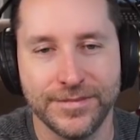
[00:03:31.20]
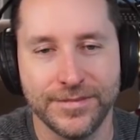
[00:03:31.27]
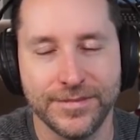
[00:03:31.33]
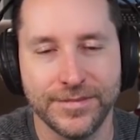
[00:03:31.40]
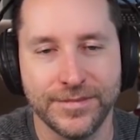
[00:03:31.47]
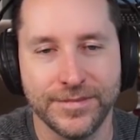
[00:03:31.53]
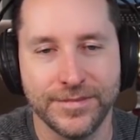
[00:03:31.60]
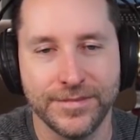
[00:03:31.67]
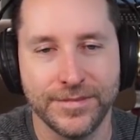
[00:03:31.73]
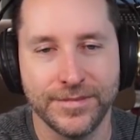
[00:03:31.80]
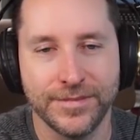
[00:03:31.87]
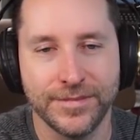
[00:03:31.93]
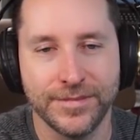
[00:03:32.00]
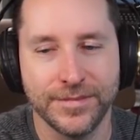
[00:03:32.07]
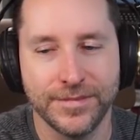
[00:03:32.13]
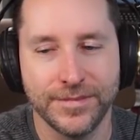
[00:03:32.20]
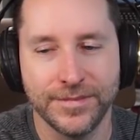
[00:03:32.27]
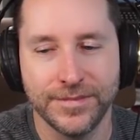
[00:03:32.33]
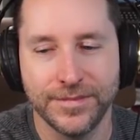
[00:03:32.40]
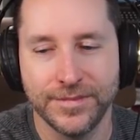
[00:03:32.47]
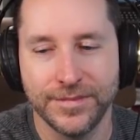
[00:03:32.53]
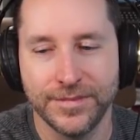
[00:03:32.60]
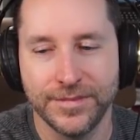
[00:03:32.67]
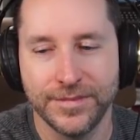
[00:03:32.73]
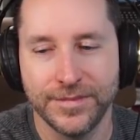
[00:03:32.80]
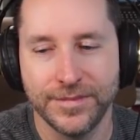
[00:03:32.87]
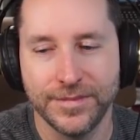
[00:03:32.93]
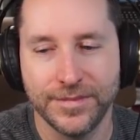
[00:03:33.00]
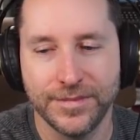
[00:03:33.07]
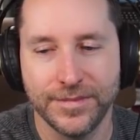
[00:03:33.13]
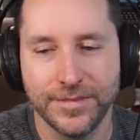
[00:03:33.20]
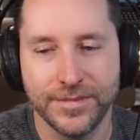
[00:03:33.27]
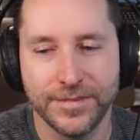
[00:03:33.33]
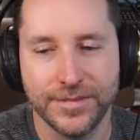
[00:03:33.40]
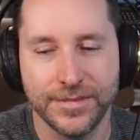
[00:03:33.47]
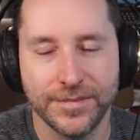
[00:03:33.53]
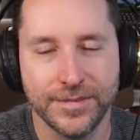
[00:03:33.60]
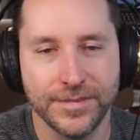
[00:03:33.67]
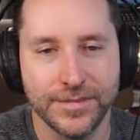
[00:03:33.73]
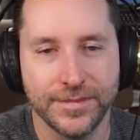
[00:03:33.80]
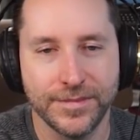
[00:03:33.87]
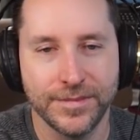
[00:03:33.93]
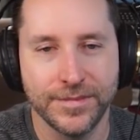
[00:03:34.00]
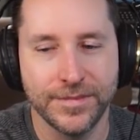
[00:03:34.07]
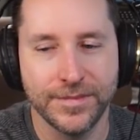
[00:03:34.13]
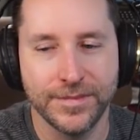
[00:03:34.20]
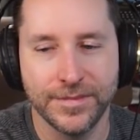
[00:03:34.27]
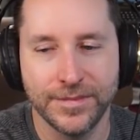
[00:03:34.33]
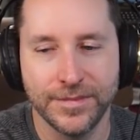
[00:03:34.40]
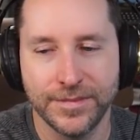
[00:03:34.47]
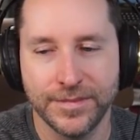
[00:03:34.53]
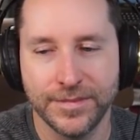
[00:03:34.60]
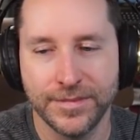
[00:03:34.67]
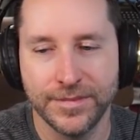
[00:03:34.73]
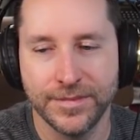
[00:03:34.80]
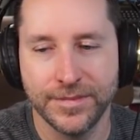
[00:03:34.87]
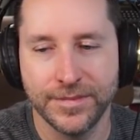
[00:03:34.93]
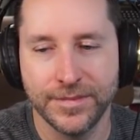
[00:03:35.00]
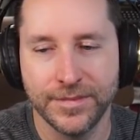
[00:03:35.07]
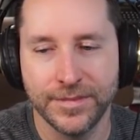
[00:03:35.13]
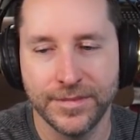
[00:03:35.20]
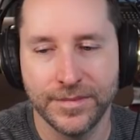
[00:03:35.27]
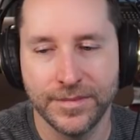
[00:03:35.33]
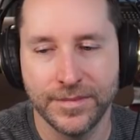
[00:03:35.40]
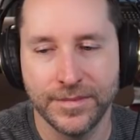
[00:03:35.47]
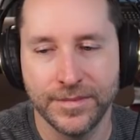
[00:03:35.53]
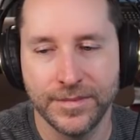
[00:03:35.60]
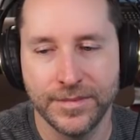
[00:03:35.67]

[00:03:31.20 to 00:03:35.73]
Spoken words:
[no speech]